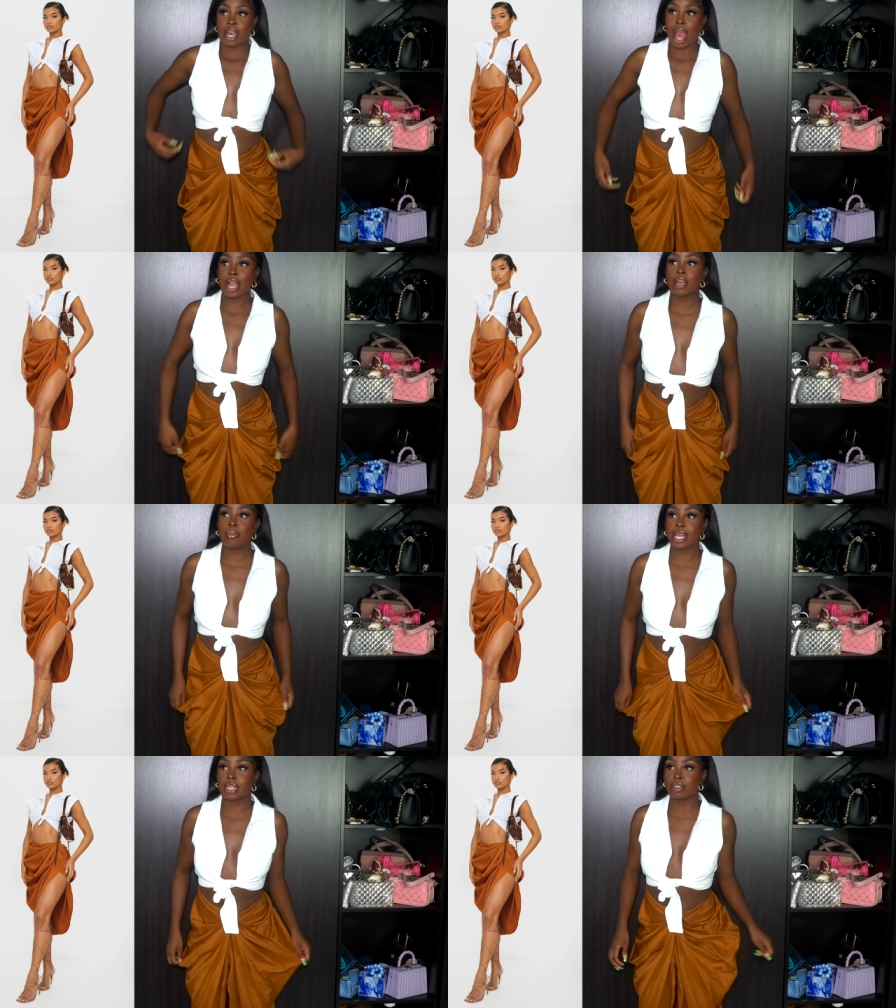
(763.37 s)
I
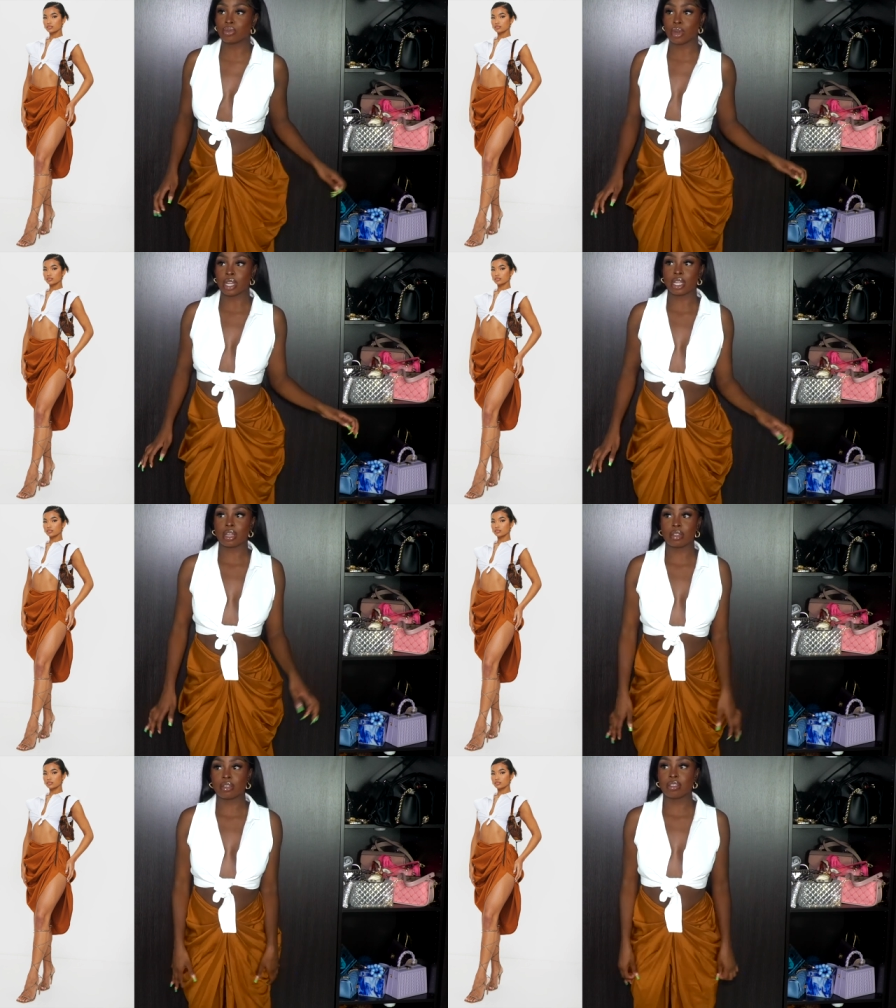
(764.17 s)
could make this
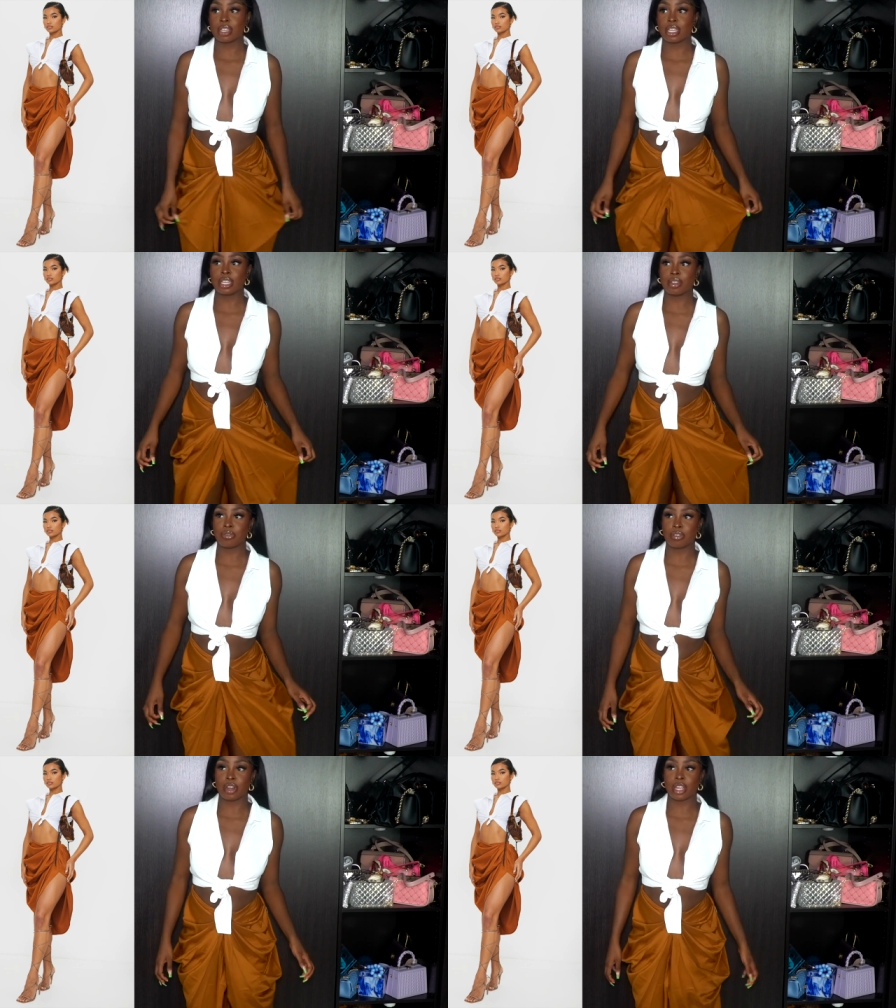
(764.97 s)
work in
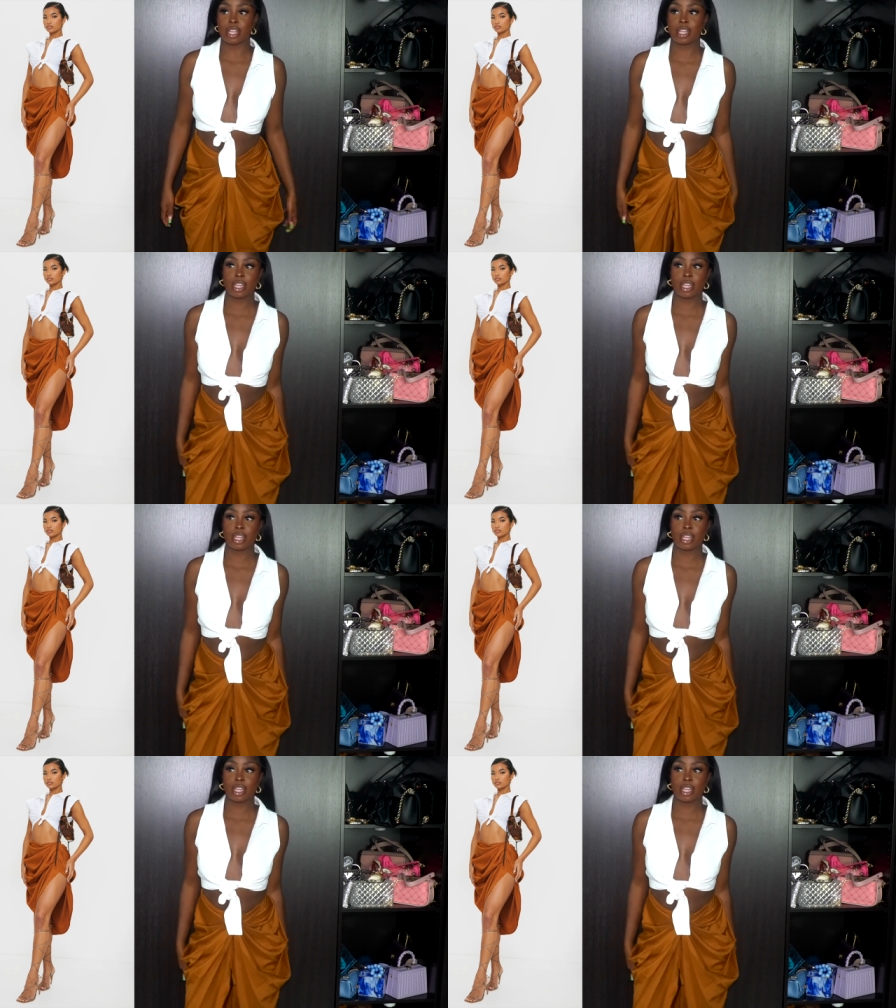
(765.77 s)
the front.